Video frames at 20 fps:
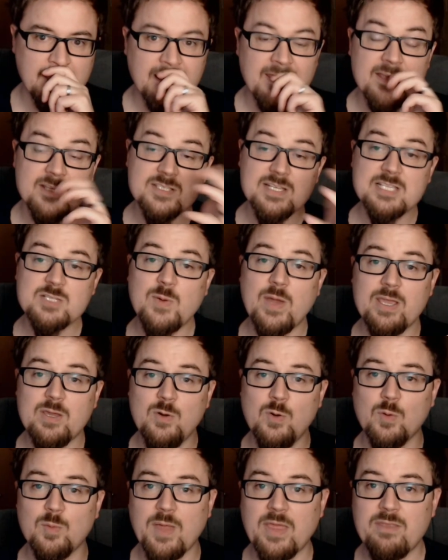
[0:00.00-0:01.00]
So that's quite
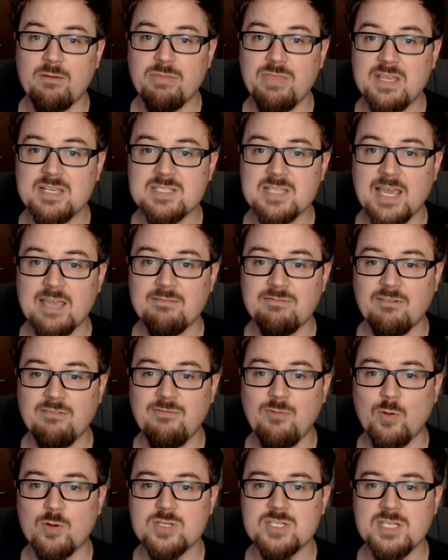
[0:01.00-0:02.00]
cool. And there are things like, for
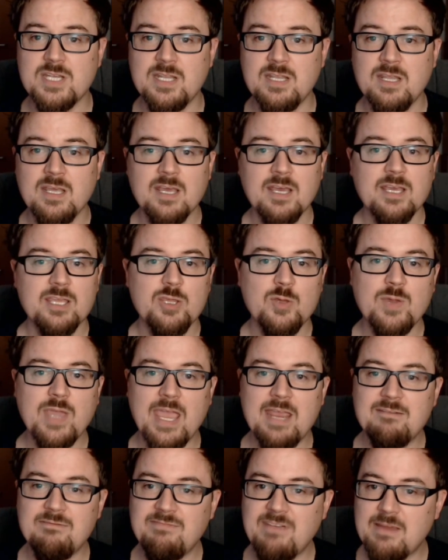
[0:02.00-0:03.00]
fortune, you
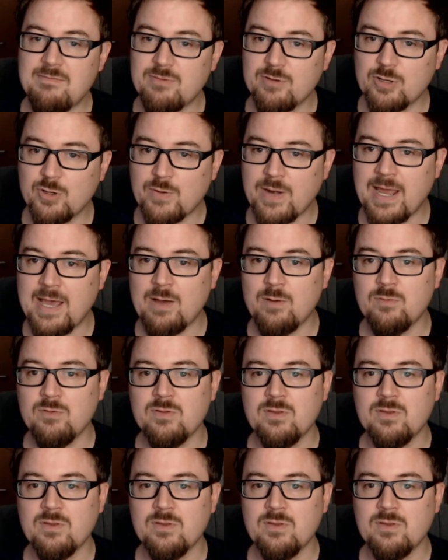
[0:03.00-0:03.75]
gain favored ground,